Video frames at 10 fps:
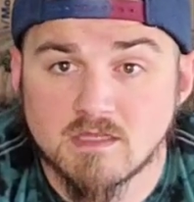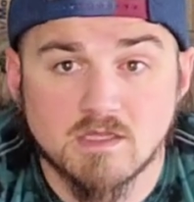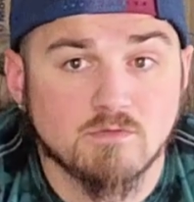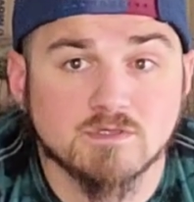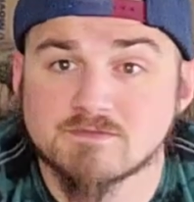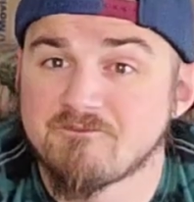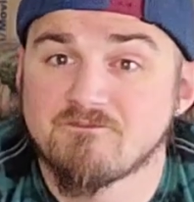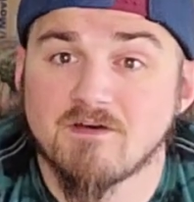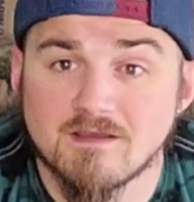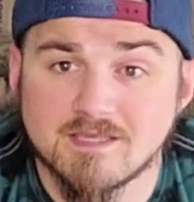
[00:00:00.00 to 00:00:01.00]
It was
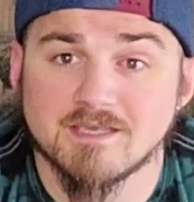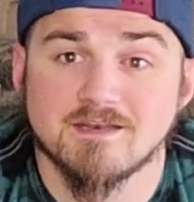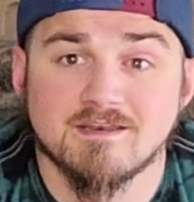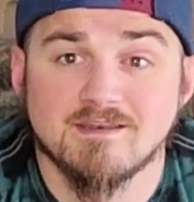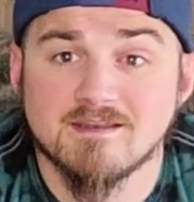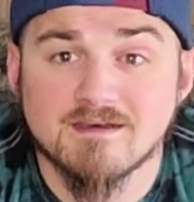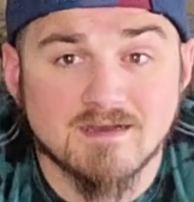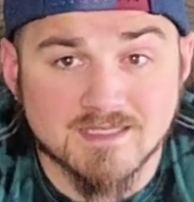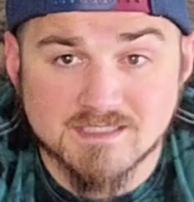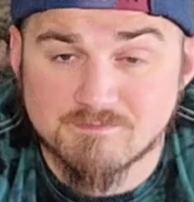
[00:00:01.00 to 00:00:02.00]
fucking
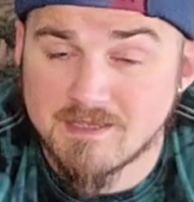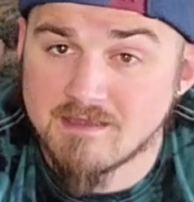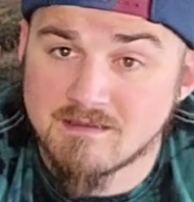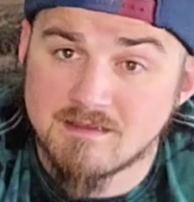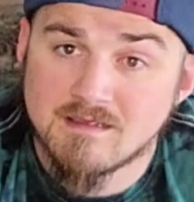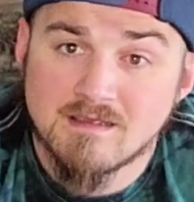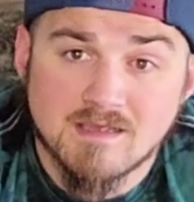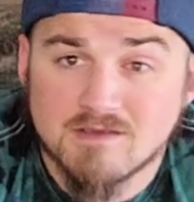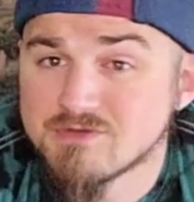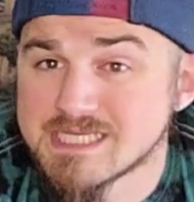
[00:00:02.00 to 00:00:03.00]
nuts, man.
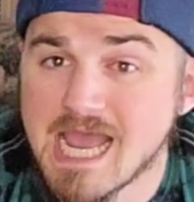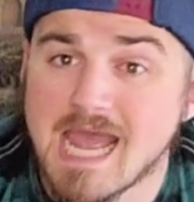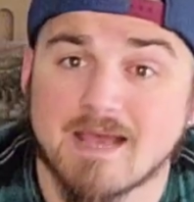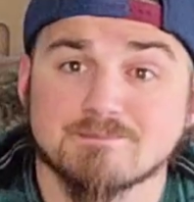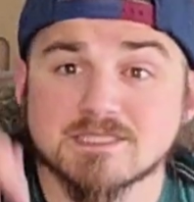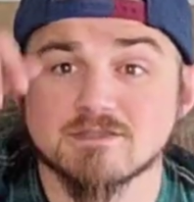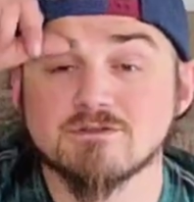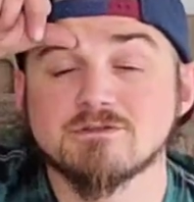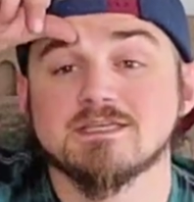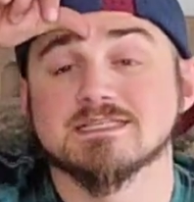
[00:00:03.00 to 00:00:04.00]
It was
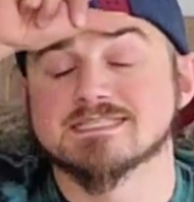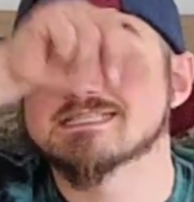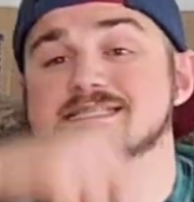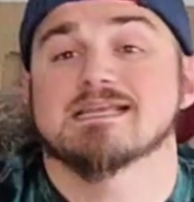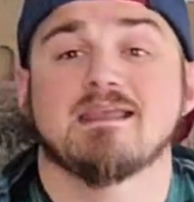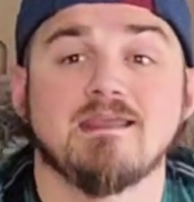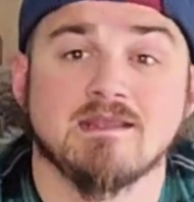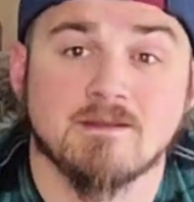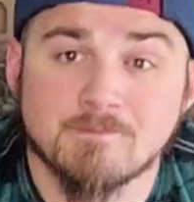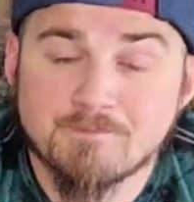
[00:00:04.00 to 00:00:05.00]
absolutely
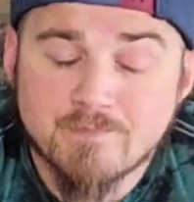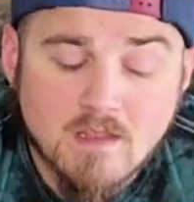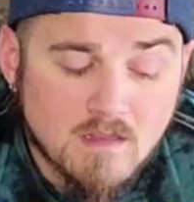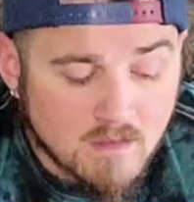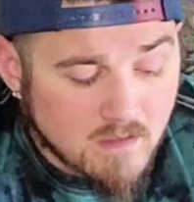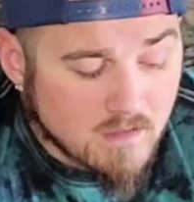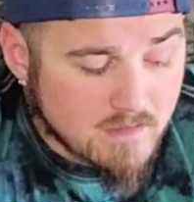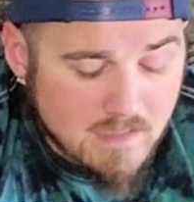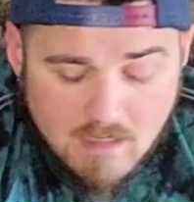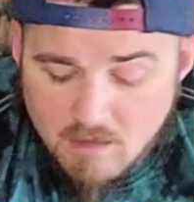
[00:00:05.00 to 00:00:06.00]
insane.
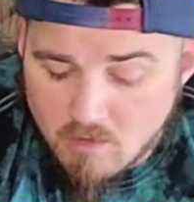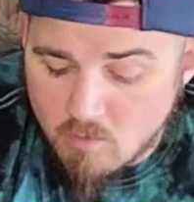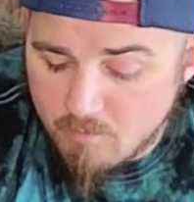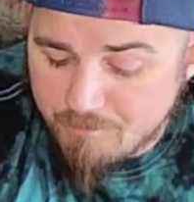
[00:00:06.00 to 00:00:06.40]
Now,